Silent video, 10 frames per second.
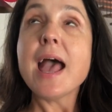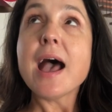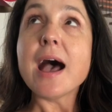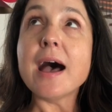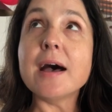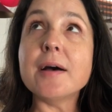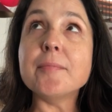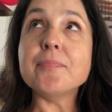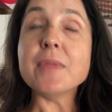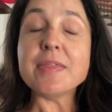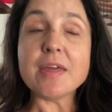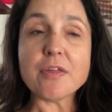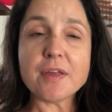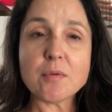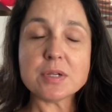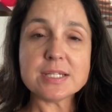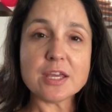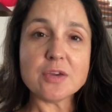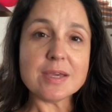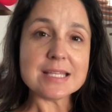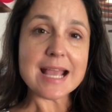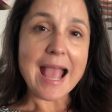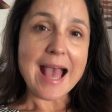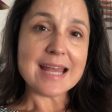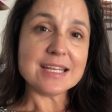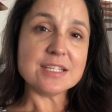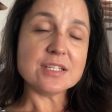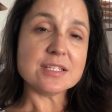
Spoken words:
The other thing I want to tell you is I added